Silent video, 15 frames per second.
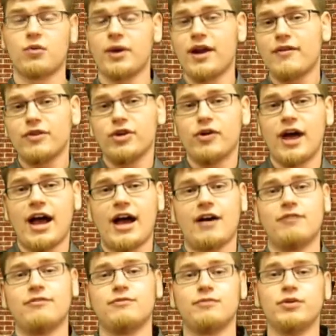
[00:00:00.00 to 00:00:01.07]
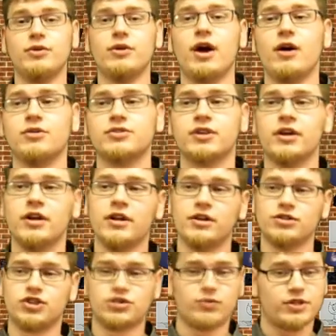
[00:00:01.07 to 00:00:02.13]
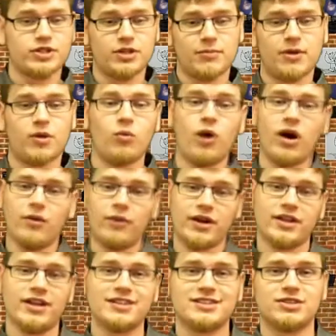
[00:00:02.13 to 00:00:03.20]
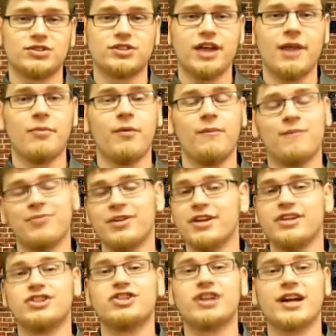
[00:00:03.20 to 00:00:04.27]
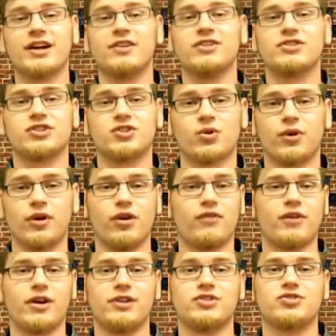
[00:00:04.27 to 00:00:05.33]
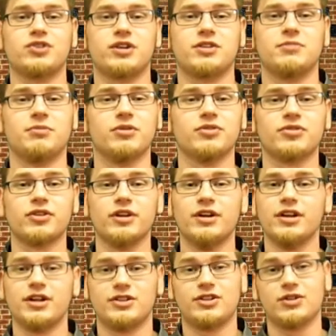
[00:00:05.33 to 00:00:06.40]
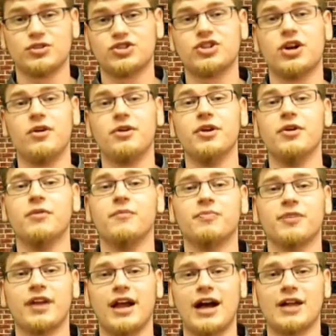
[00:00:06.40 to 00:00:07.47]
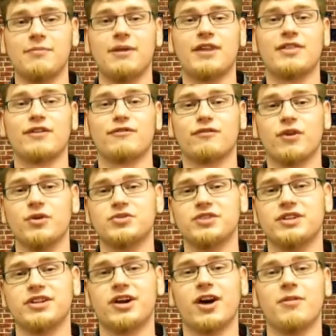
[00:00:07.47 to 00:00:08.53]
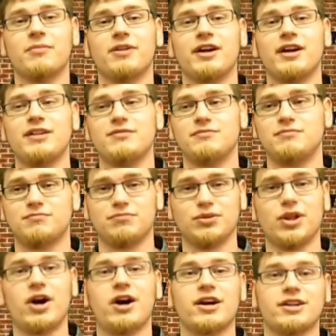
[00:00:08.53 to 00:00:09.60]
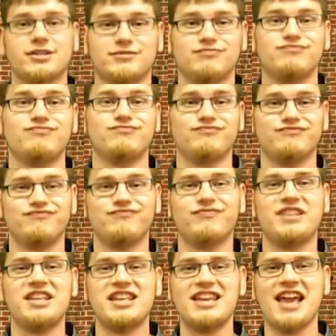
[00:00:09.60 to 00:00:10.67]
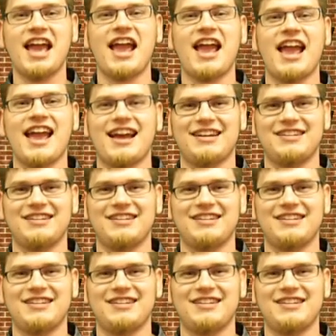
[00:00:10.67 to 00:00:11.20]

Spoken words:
or whatever you have, who knows, just want something on a wall, want a nice little table, check out his tutorial over on Instructables, because he'll show you how to make that frozen in Carbonite block. Yeah.